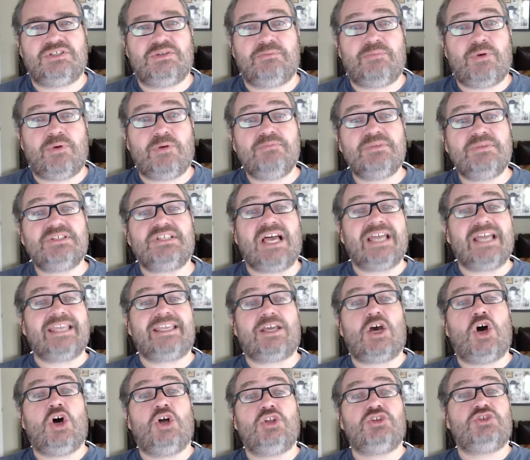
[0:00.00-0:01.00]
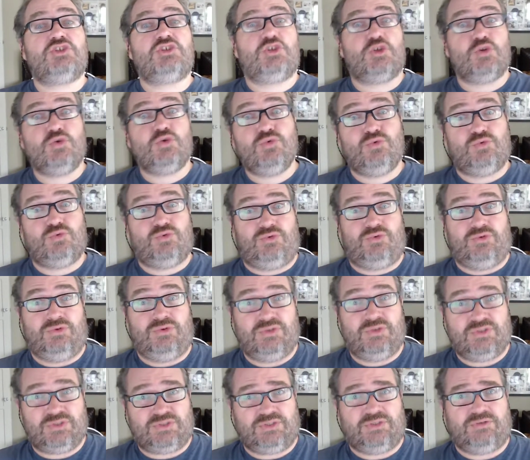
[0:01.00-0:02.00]
The problem is I can't do
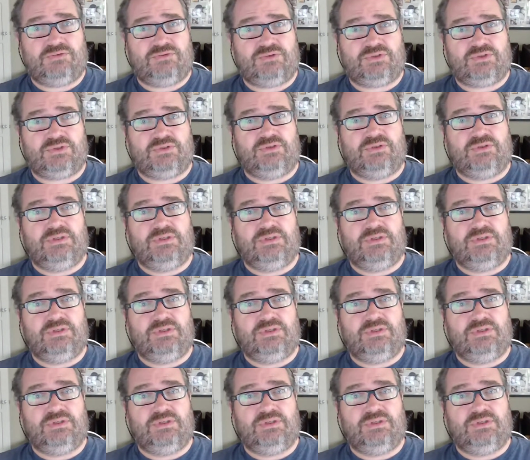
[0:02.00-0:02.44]
the solution.